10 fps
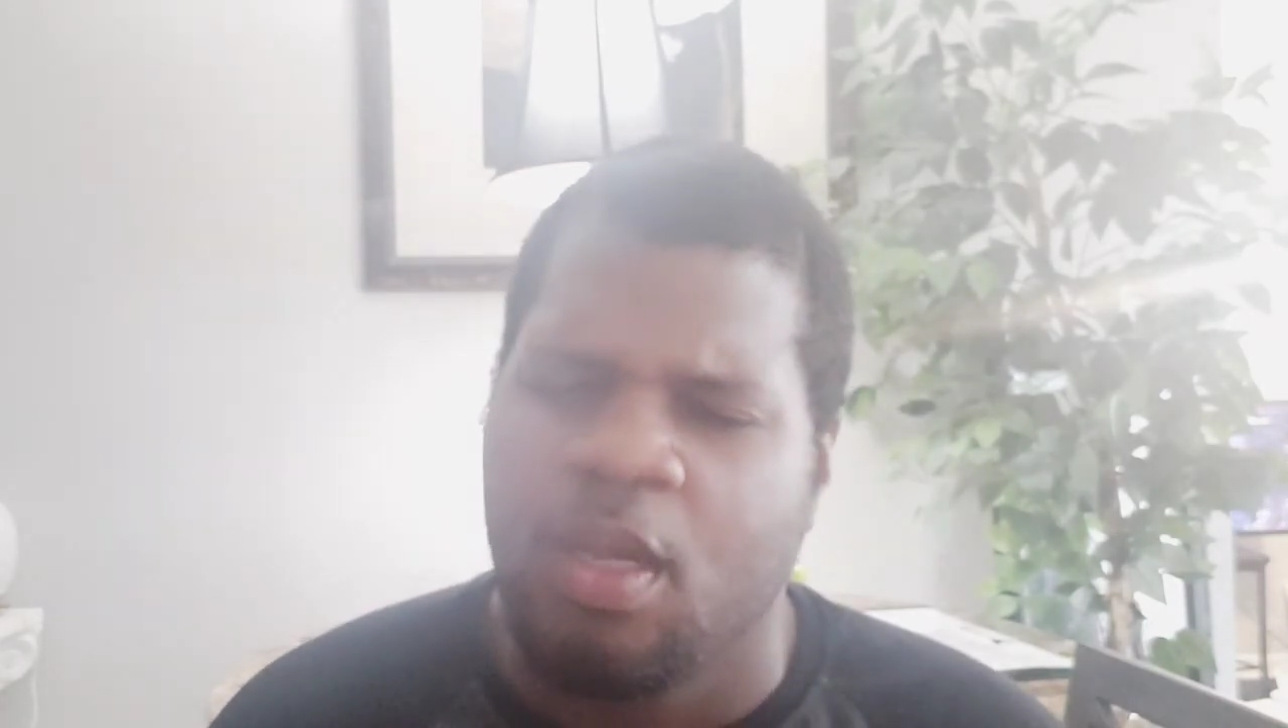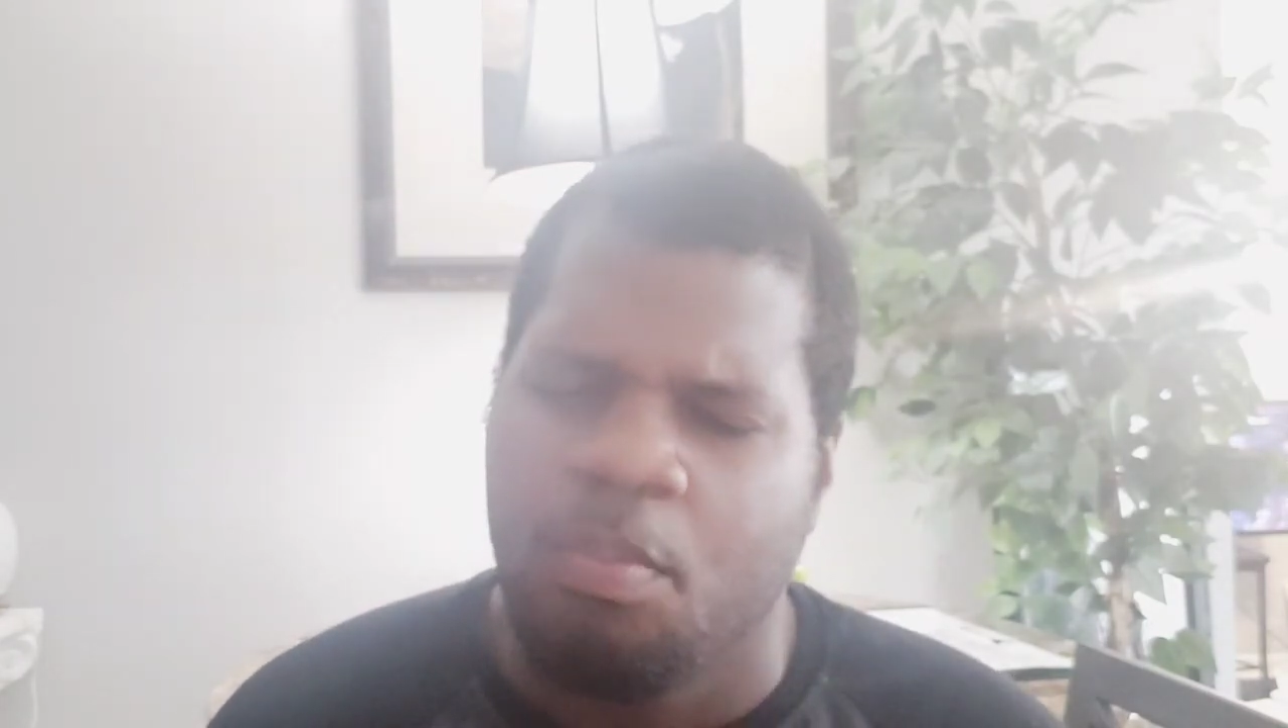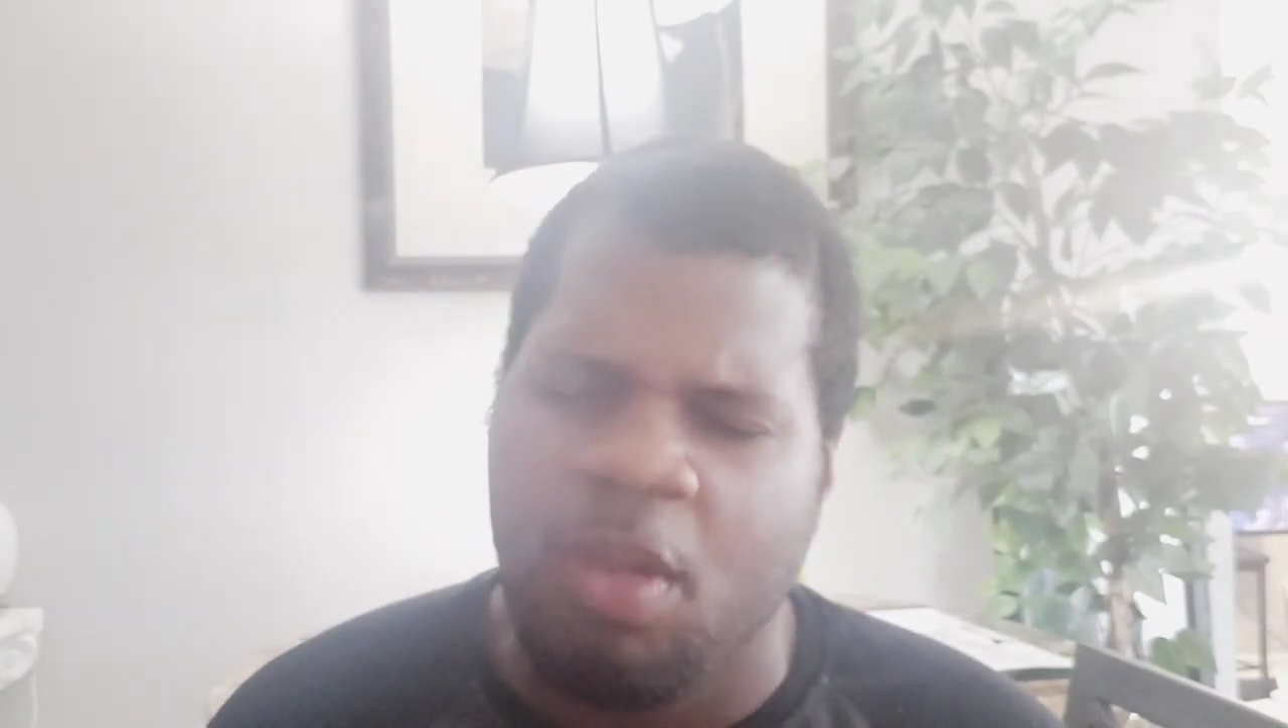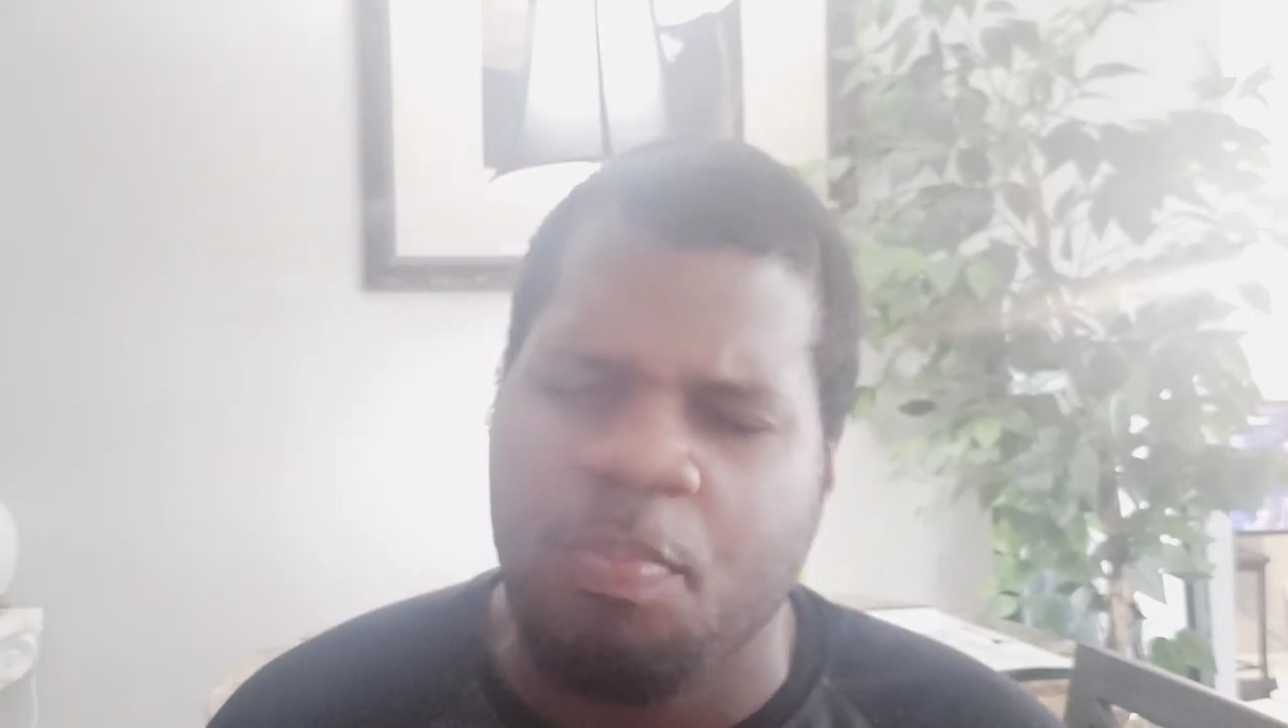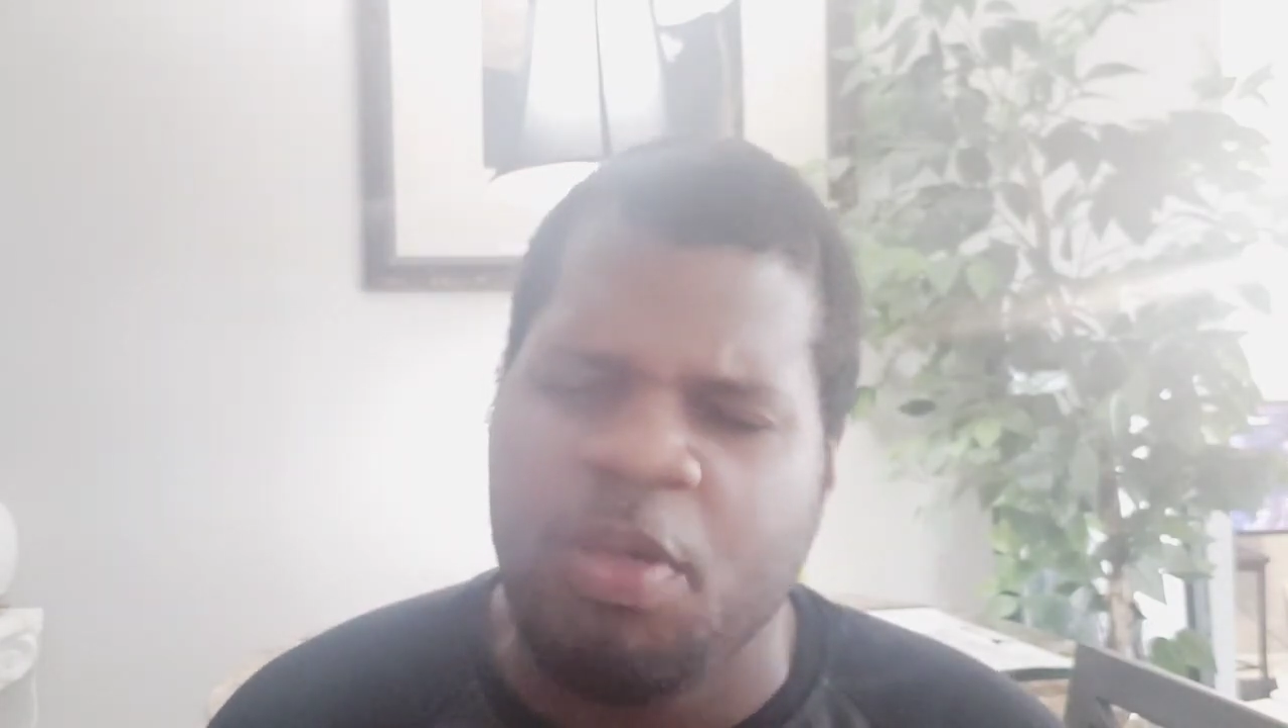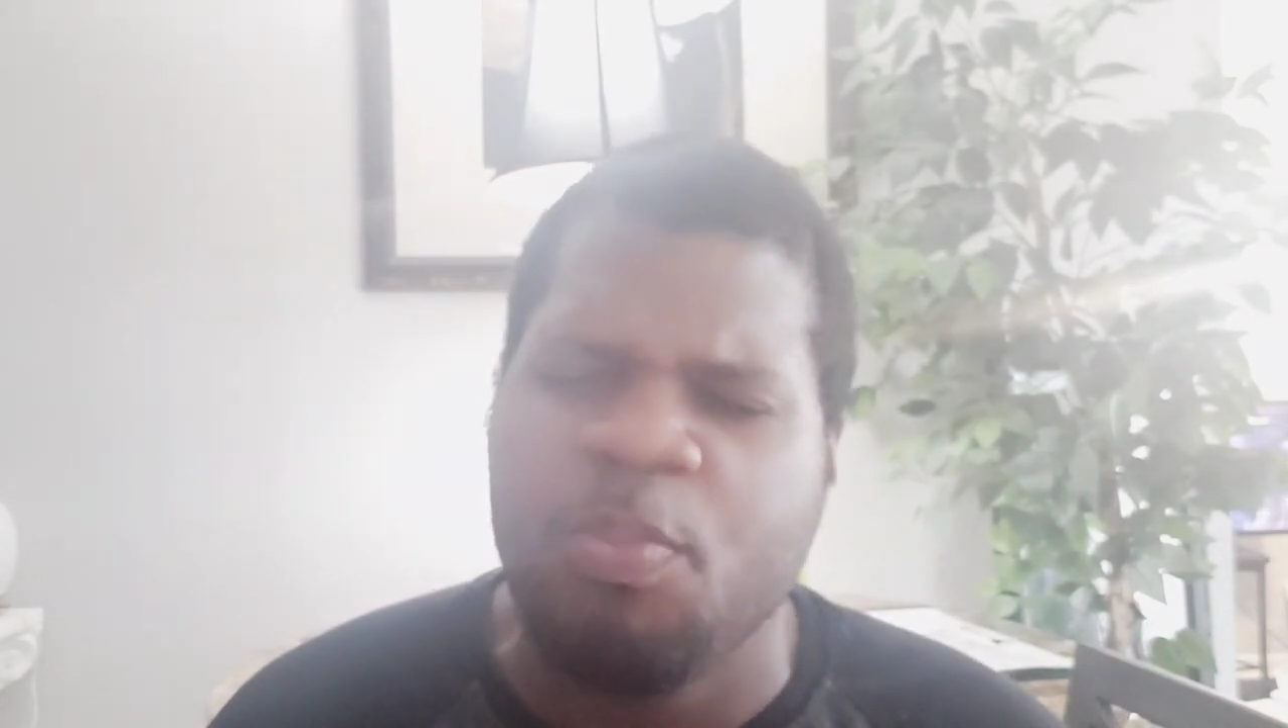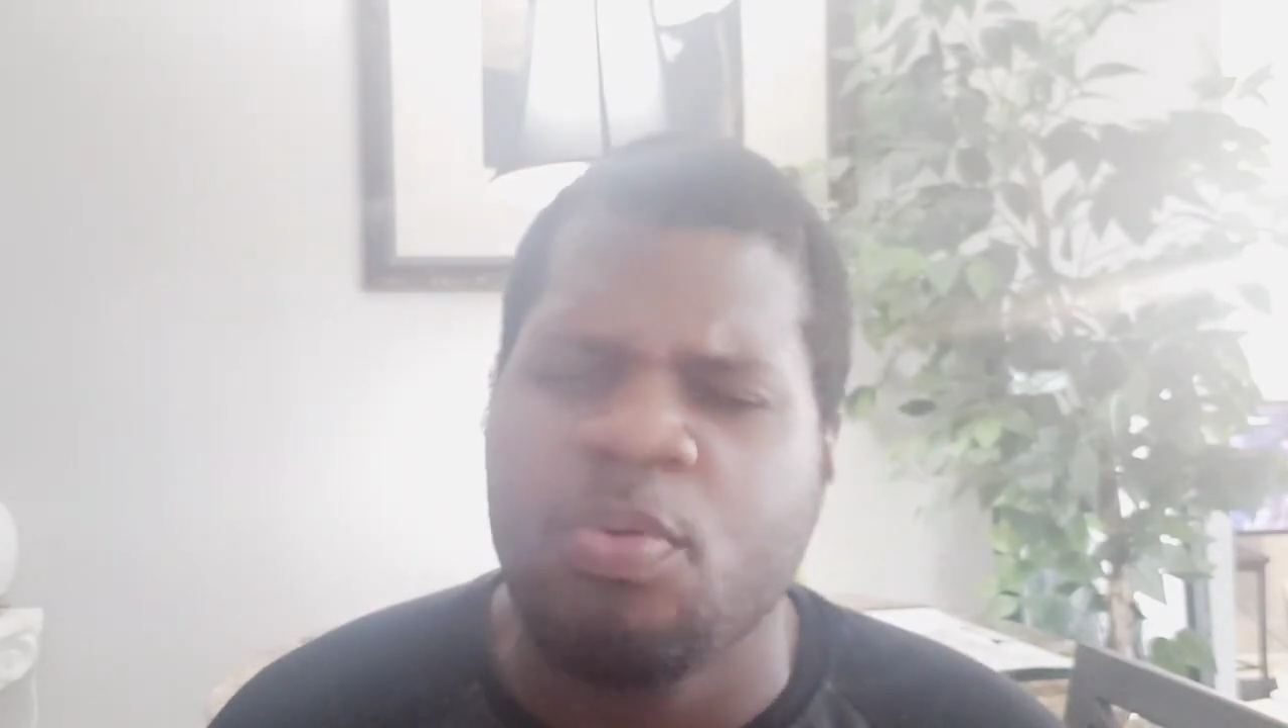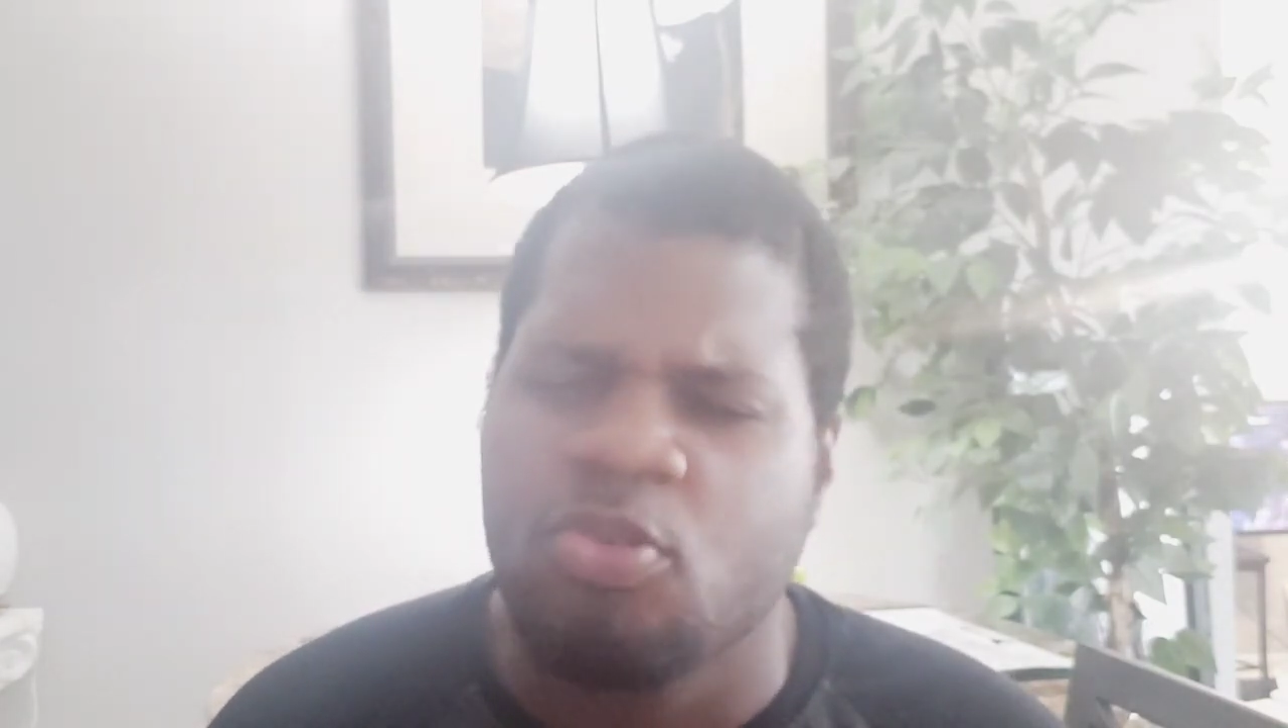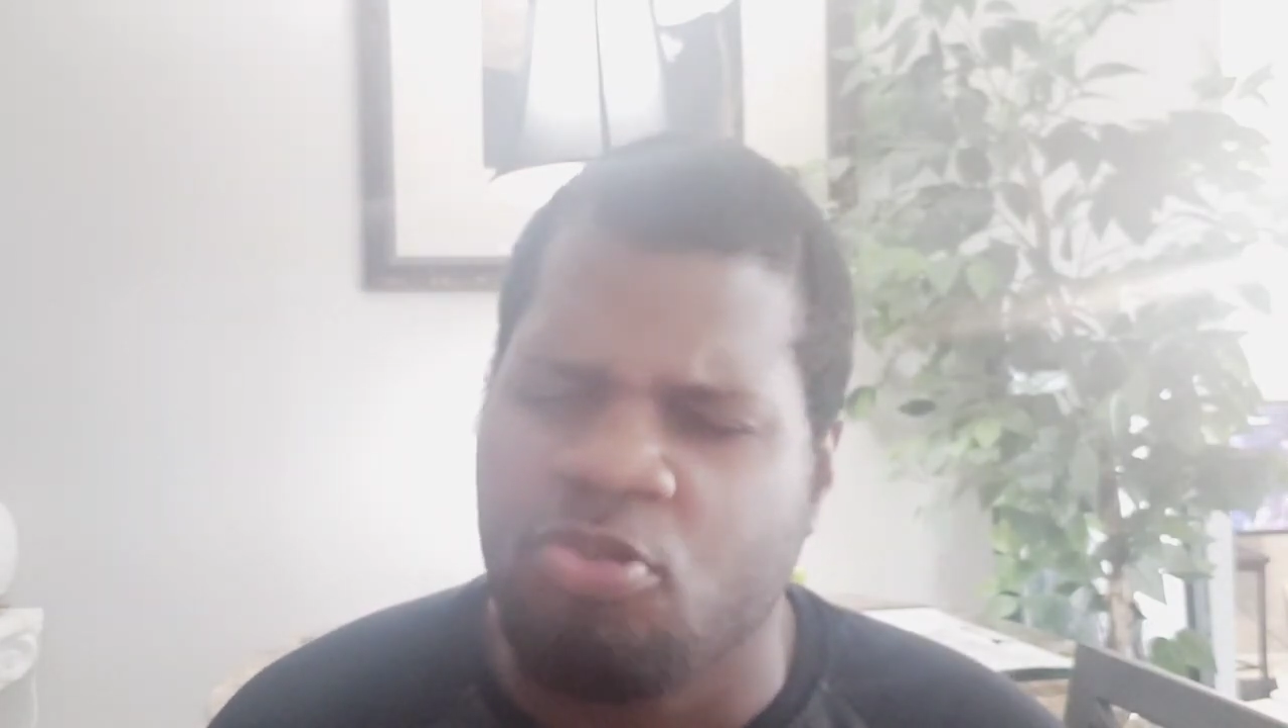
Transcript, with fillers: may people